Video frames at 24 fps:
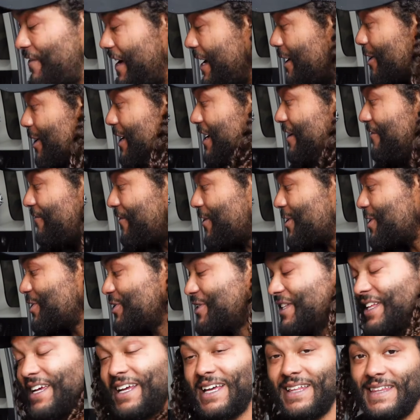very first
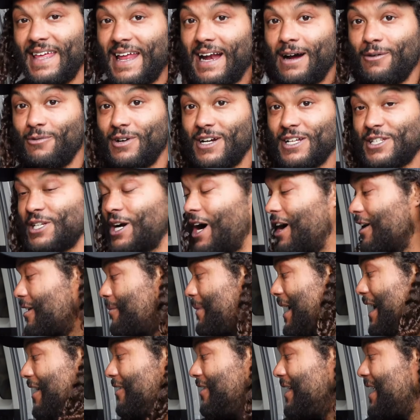thing that I want to talk
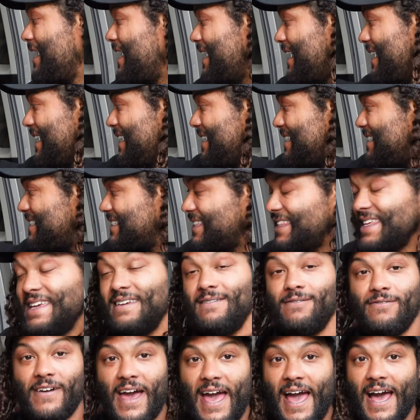about is the
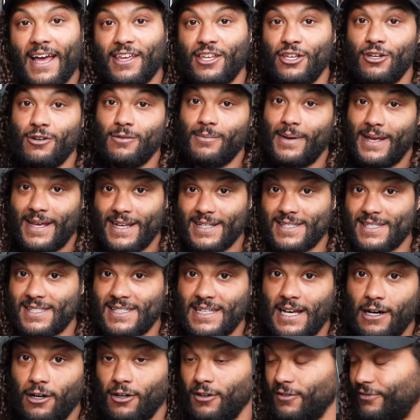vacuum
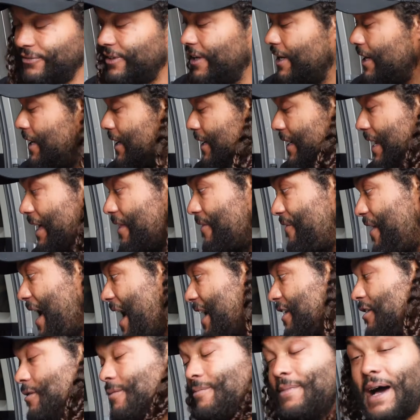itself. Now, the
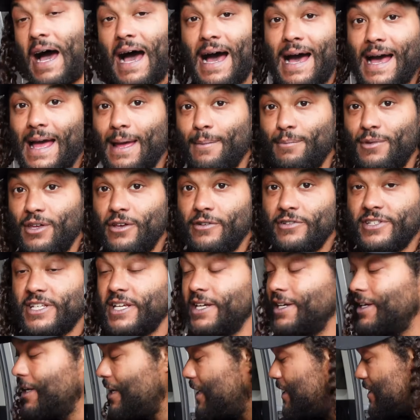vacuum I'm
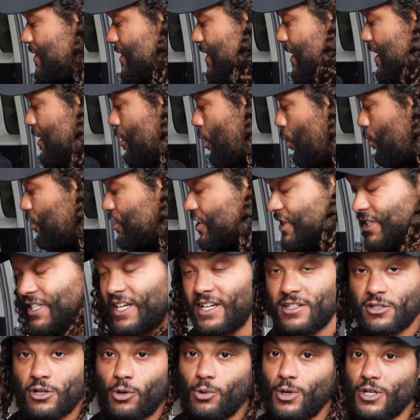using is the
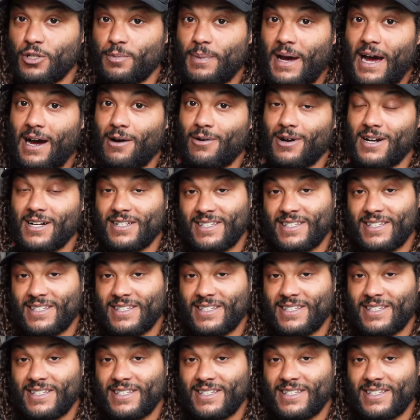6 horsepower,